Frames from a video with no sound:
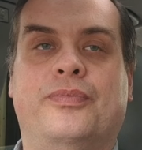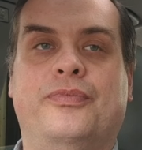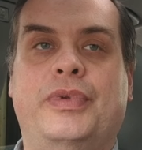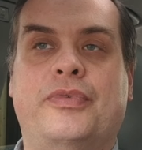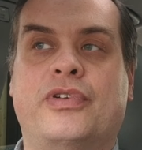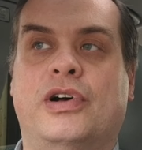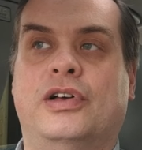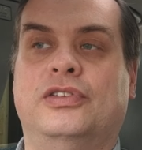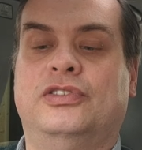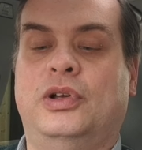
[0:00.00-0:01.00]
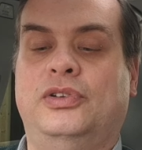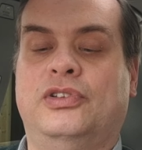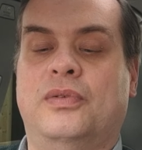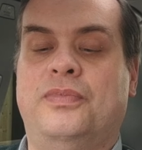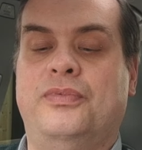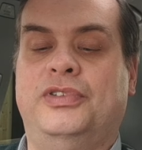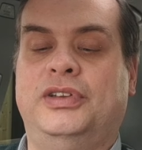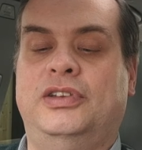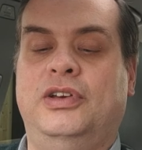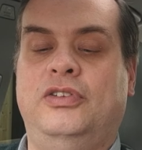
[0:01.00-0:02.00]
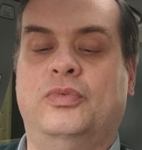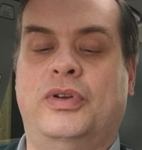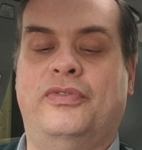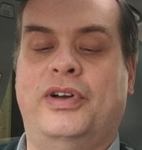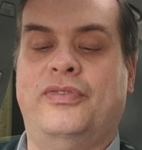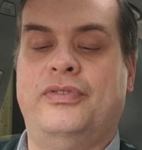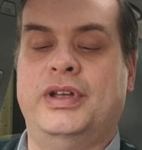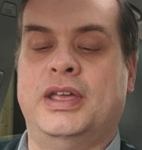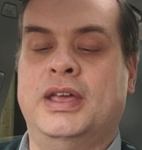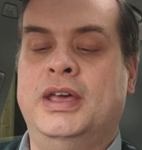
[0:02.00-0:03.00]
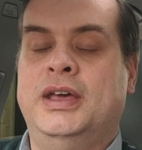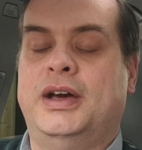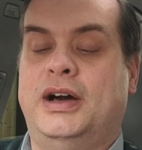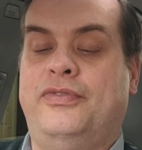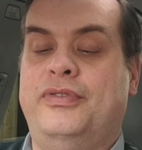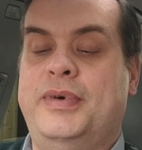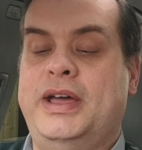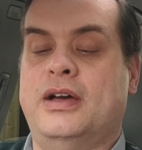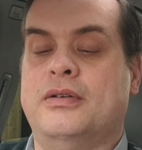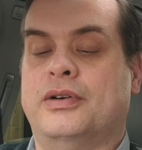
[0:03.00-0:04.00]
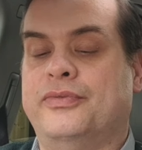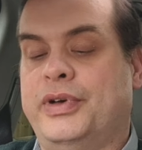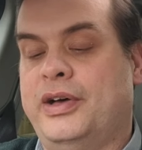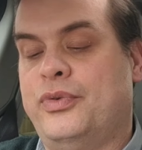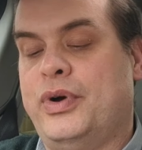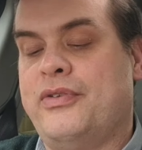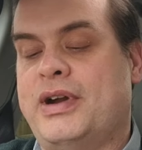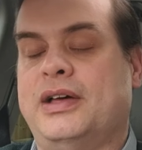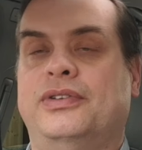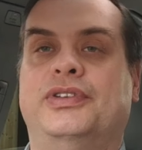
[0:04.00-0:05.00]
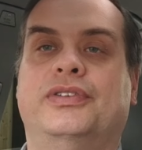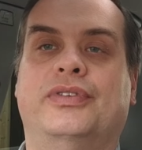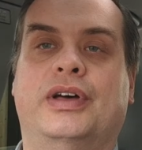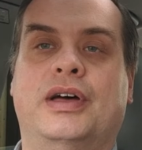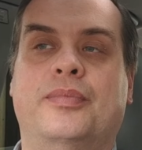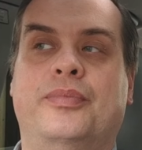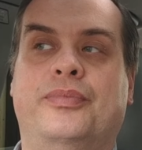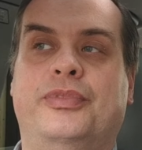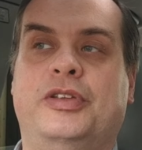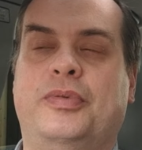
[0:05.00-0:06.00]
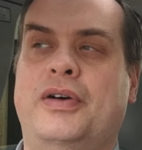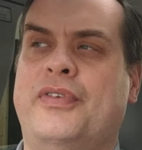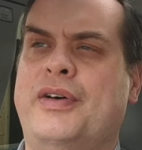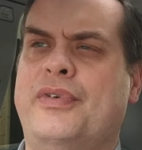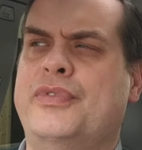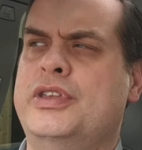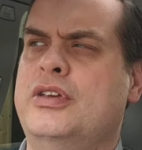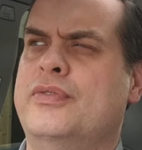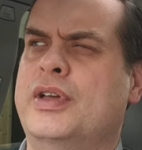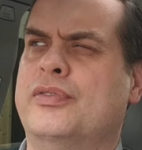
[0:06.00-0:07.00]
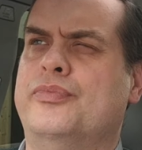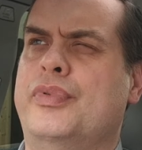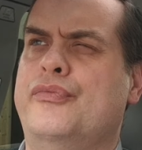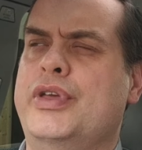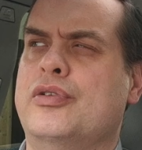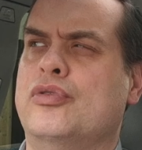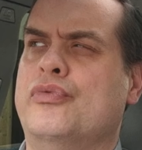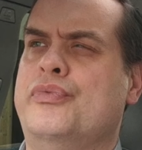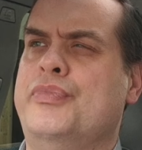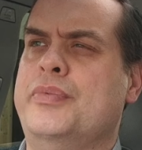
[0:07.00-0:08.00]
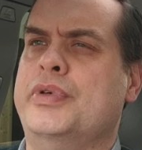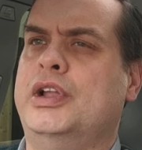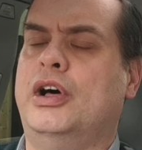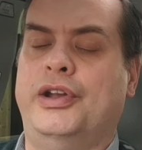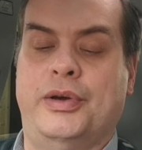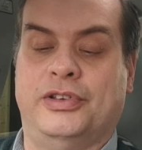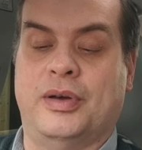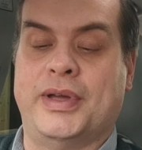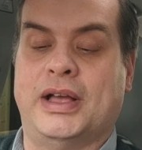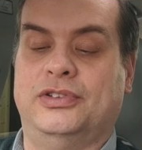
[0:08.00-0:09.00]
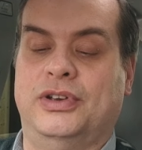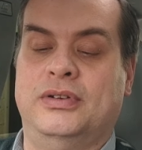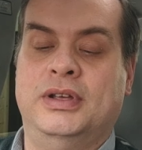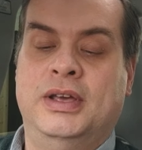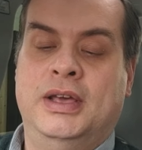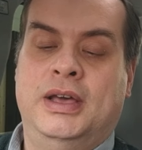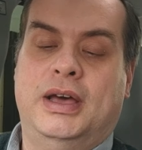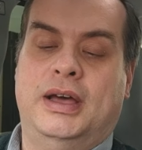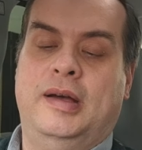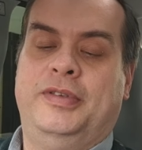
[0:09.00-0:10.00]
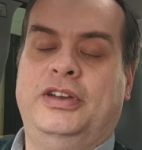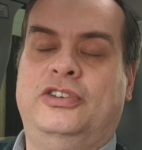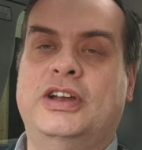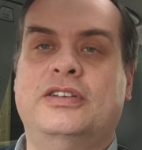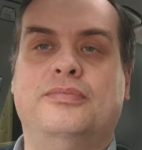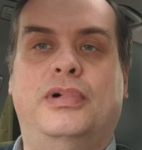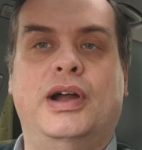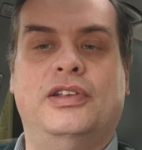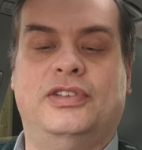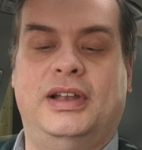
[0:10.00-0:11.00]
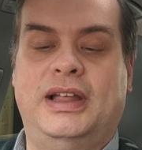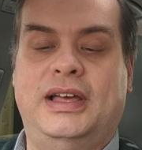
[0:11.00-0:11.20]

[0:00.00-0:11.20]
number of cars sold has gone from 62 to 153. Alfa Romeo, other way round. Despite the fact that the new, I think it's the vehicle called Milano, is coming out soon. Percentage change is minus